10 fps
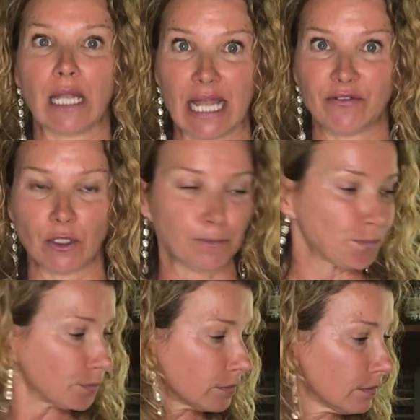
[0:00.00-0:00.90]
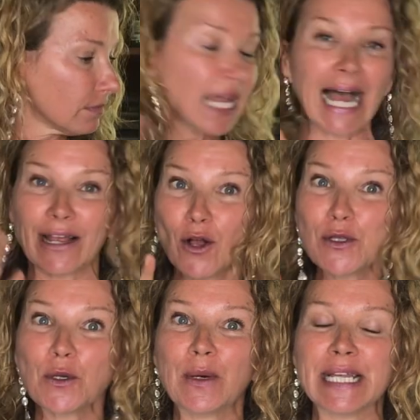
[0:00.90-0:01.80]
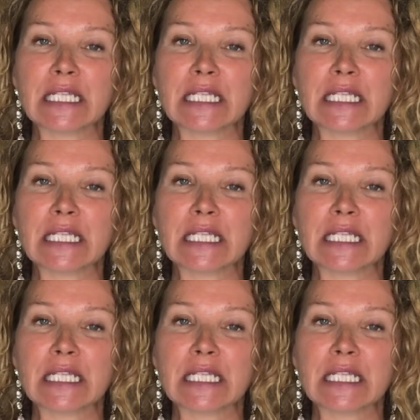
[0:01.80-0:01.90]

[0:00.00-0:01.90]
level. I also want to